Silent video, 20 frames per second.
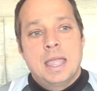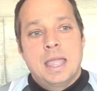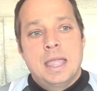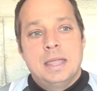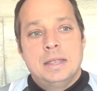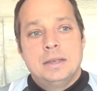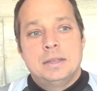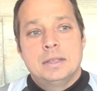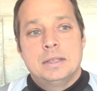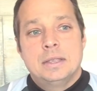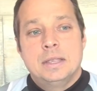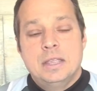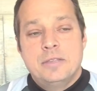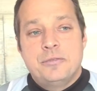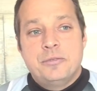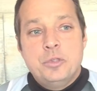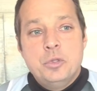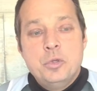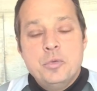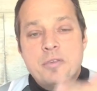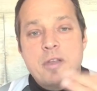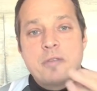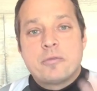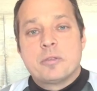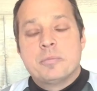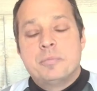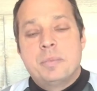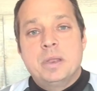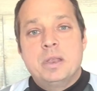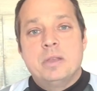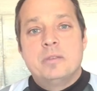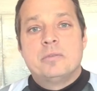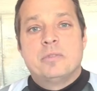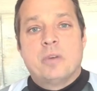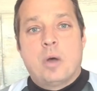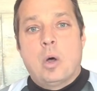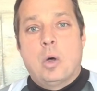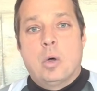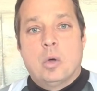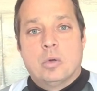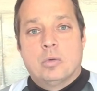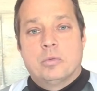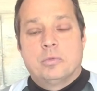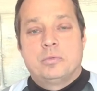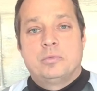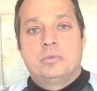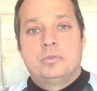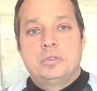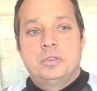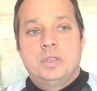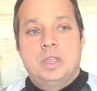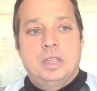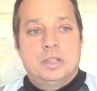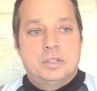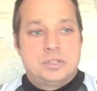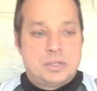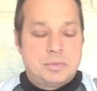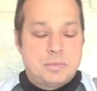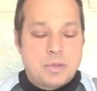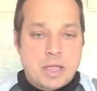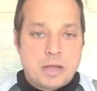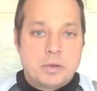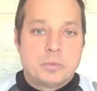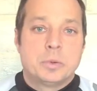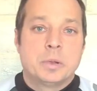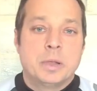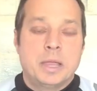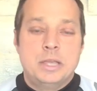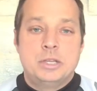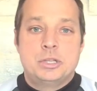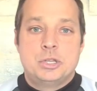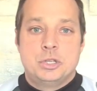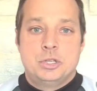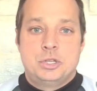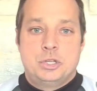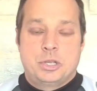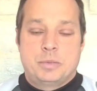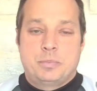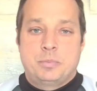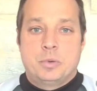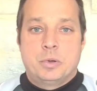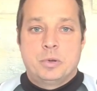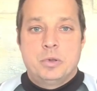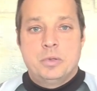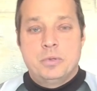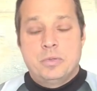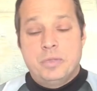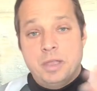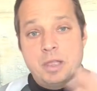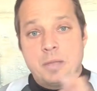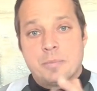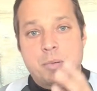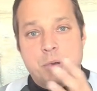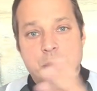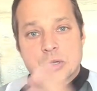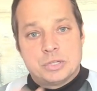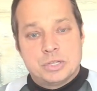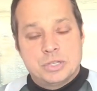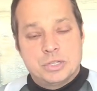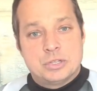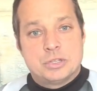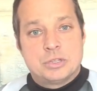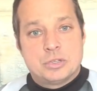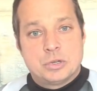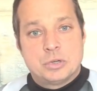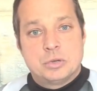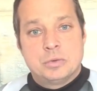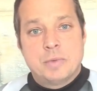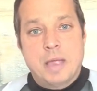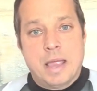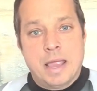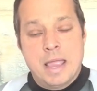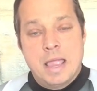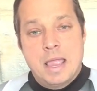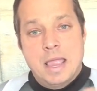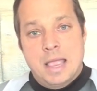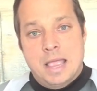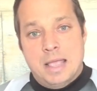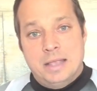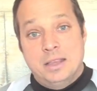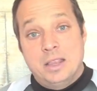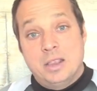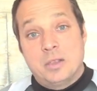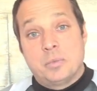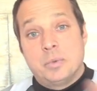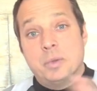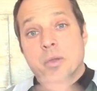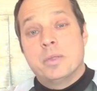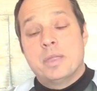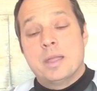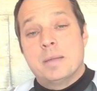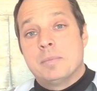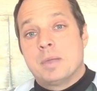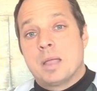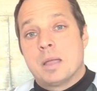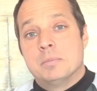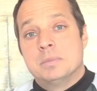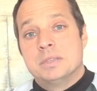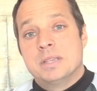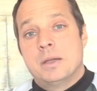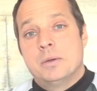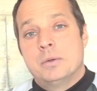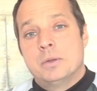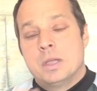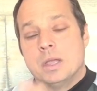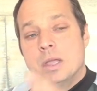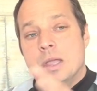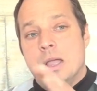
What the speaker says: And if you've ever been involved in some kind of relationship where you think a person is a certain way and then the real them comes out,